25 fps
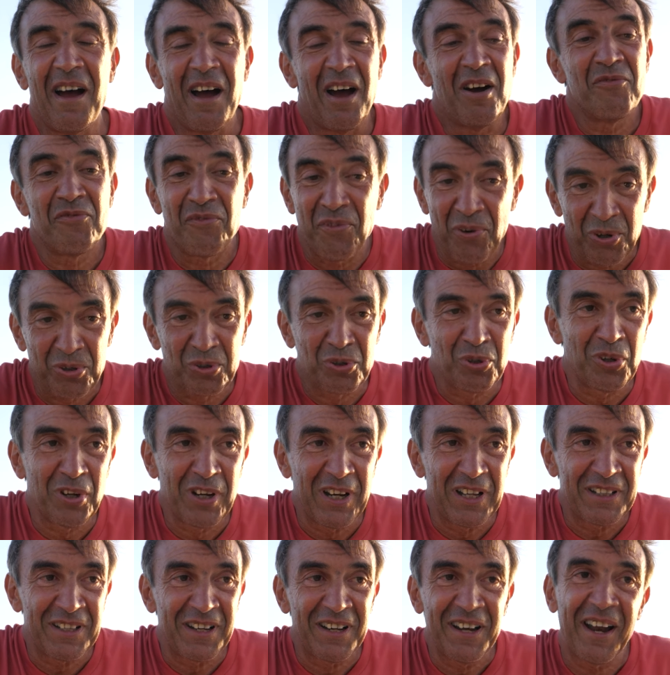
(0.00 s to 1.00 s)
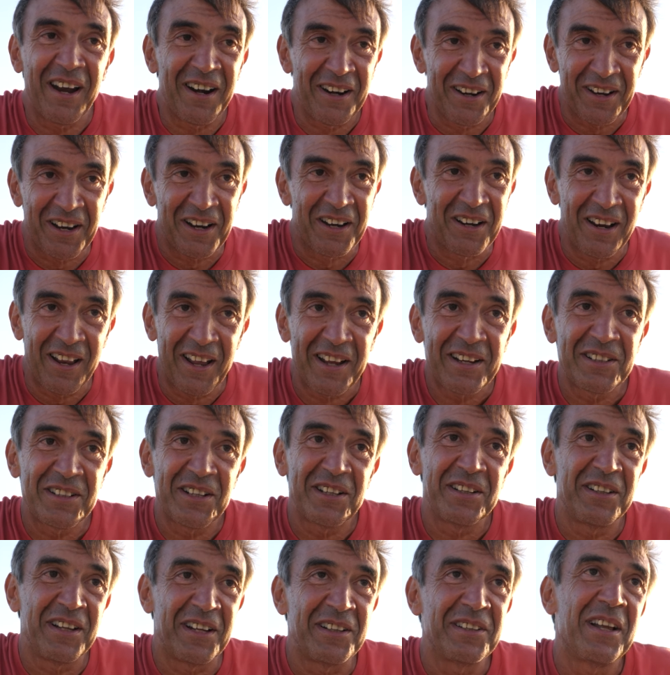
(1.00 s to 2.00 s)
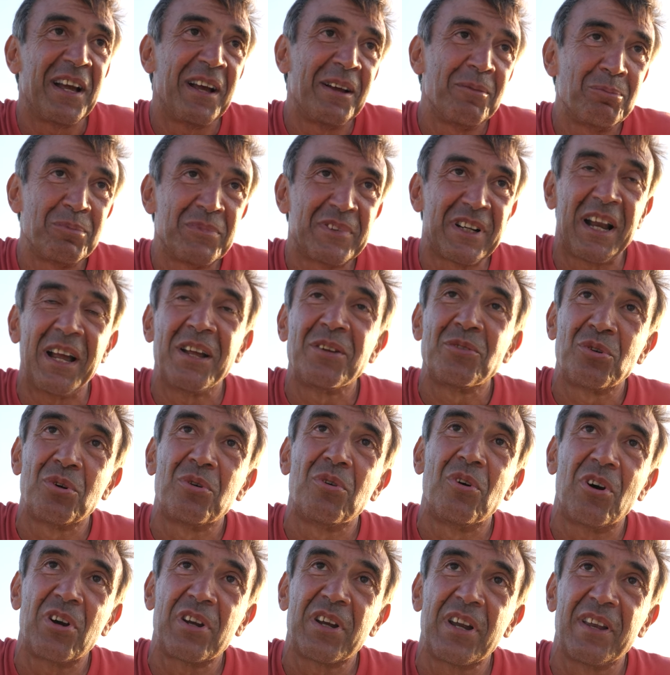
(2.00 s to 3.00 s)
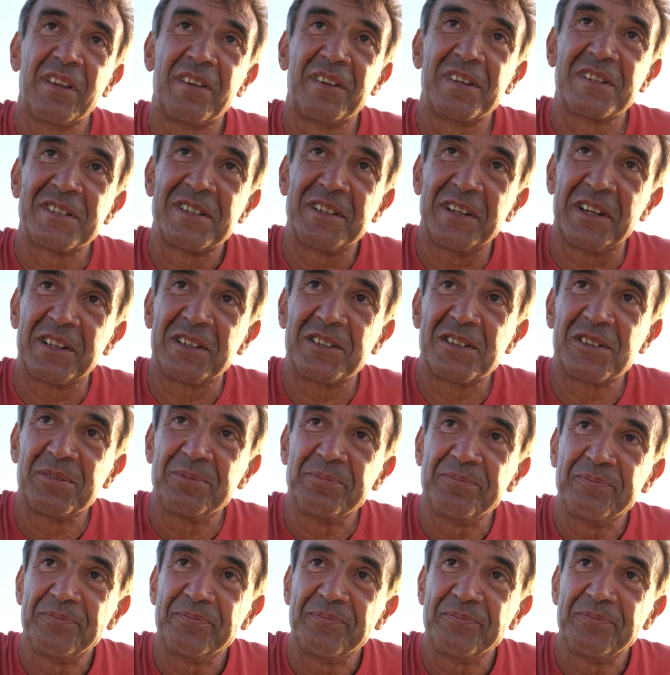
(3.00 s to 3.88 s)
unfortunately are neglected and I'm trying to work in these things.